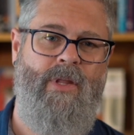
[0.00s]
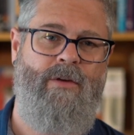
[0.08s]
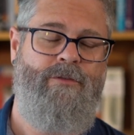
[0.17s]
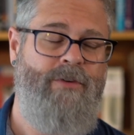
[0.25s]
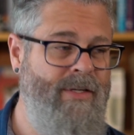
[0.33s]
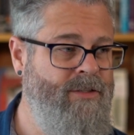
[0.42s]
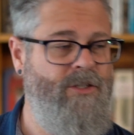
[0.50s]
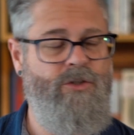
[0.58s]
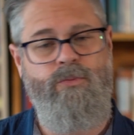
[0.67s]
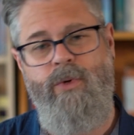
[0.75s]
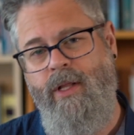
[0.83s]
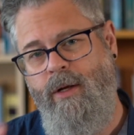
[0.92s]
Friends, it's
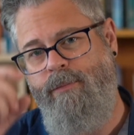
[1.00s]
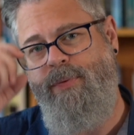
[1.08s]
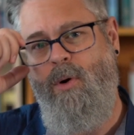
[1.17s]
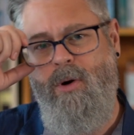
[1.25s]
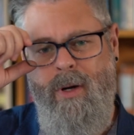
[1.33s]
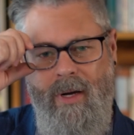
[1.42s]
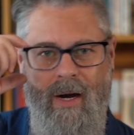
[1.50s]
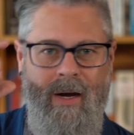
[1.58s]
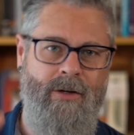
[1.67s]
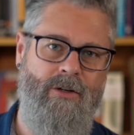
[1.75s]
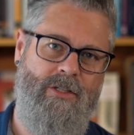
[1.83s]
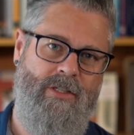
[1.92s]
really important to
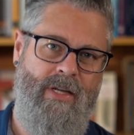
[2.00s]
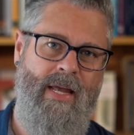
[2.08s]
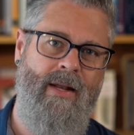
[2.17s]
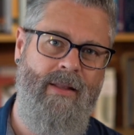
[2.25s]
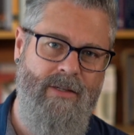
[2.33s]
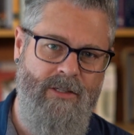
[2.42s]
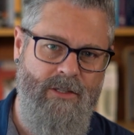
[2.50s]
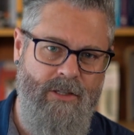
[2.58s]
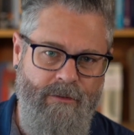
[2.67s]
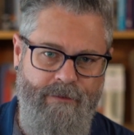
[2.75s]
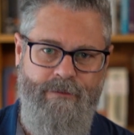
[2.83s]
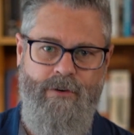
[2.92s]
understand this is
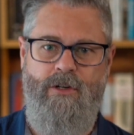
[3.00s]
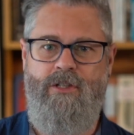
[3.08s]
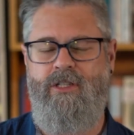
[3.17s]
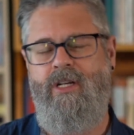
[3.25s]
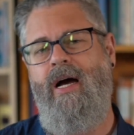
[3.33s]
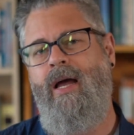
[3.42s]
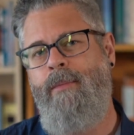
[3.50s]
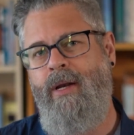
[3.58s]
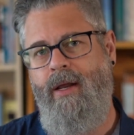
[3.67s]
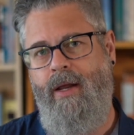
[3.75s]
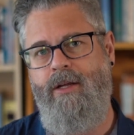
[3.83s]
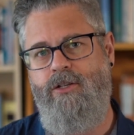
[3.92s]
the first time in
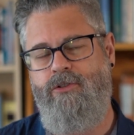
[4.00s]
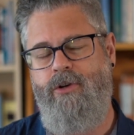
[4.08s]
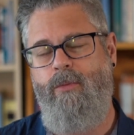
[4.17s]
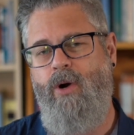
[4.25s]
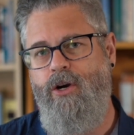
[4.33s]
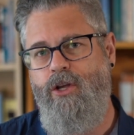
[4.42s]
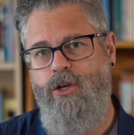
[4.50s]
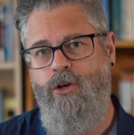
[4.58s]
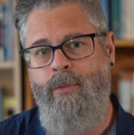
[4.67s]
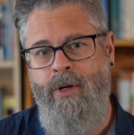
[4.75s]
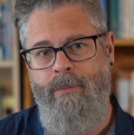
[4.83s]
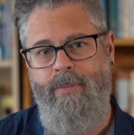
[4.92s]
history where
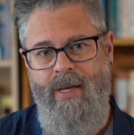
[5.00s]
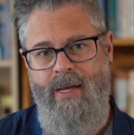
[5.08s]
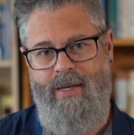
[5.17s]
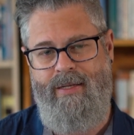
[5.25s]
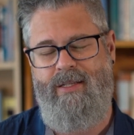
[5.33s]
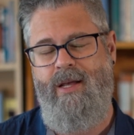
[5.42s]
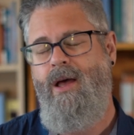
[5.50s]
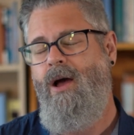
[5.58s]
human beings